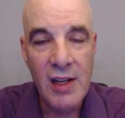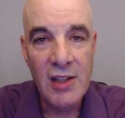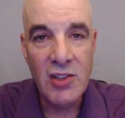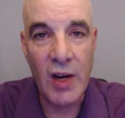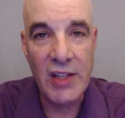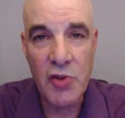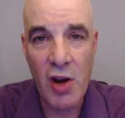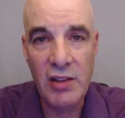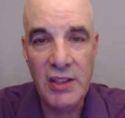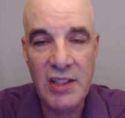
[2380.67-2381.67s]
So I
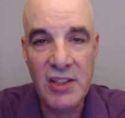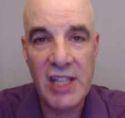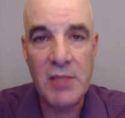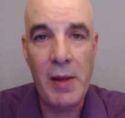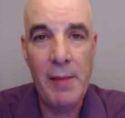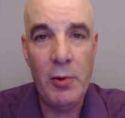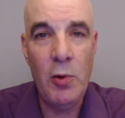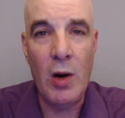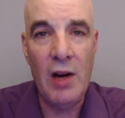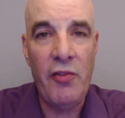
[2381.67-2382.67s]
strongly suggest people who
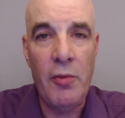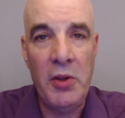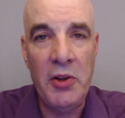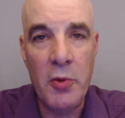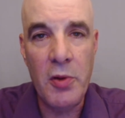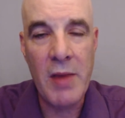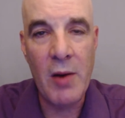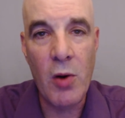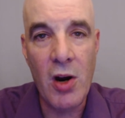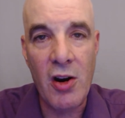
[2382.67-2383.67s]
are unfamiliar with my
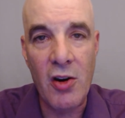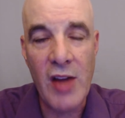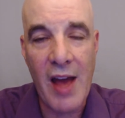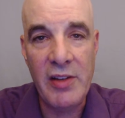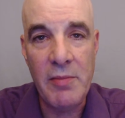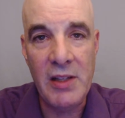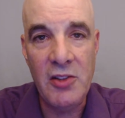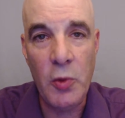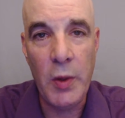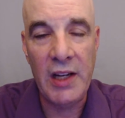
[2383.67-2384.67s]
work or haven't been
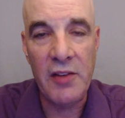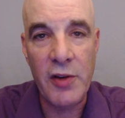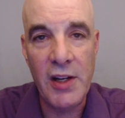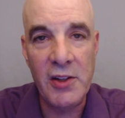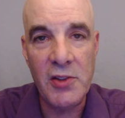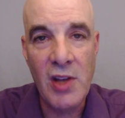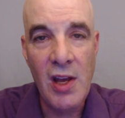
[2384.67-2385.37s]
doing it for years